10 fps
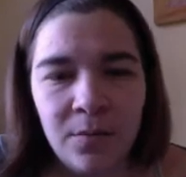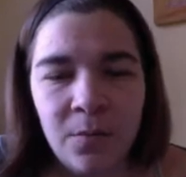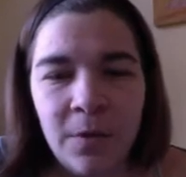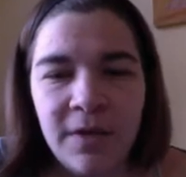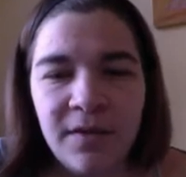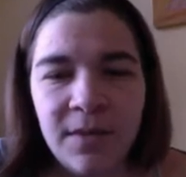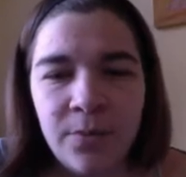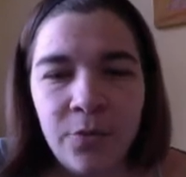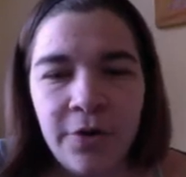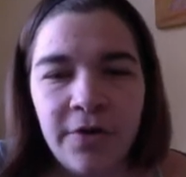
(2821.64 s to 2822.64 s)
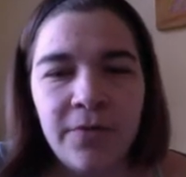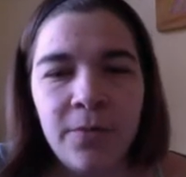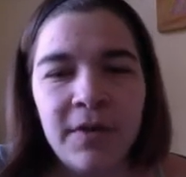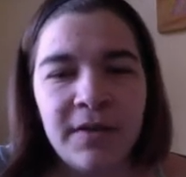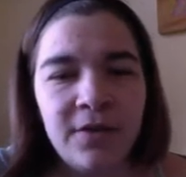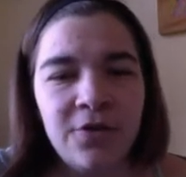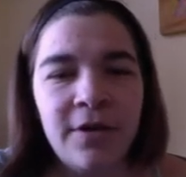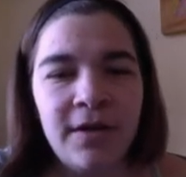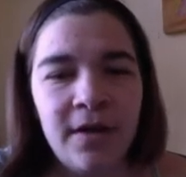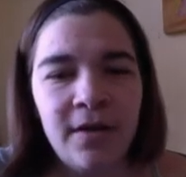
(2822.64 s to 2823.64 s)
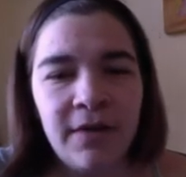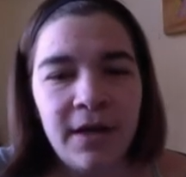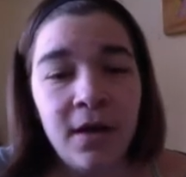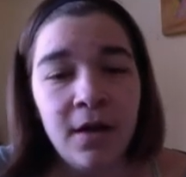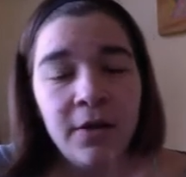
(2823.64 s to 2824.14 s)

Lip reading: Ways to be supportive while still trying to elevate.